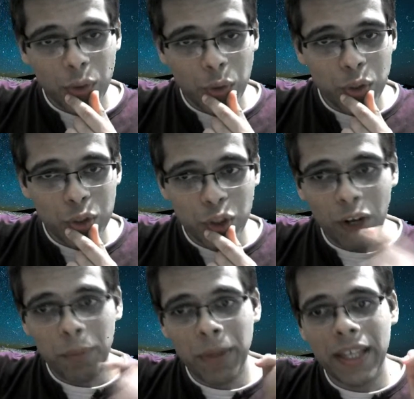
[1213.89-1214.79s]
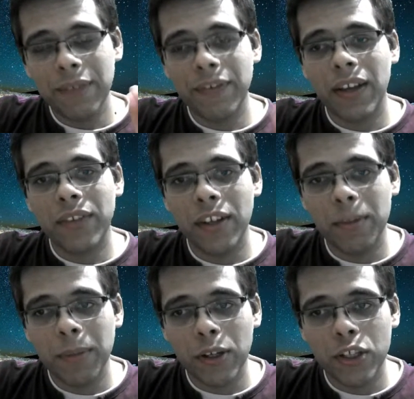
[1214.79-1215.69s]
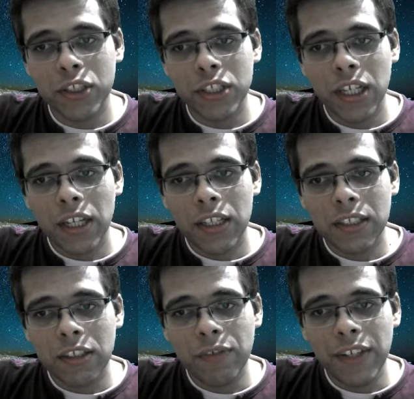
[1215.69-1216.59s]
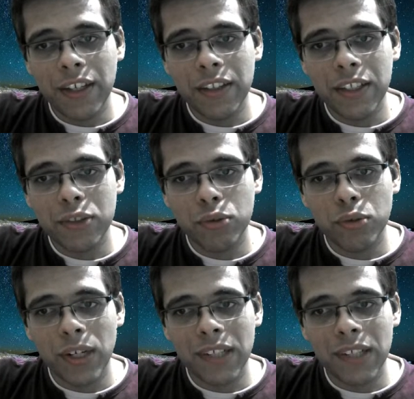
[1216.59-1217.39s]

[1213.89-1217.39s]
you should not play e5 here because this will weaken these two squares.